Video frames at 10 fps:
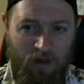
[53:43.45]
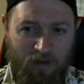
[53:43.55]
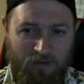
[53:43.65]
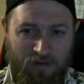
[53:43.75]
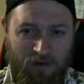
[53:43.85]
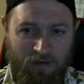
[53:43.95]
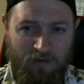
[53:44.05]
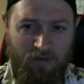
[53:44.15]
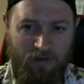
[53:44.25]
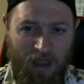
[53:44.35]
I just need to
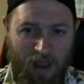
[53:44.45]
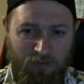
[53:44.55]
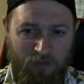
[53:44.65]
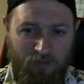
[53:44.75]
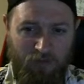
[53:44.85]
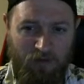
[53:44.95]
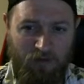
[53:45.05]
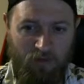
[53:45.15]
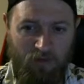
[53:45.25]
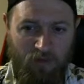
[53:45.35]
capture those
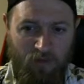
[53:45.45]
signals.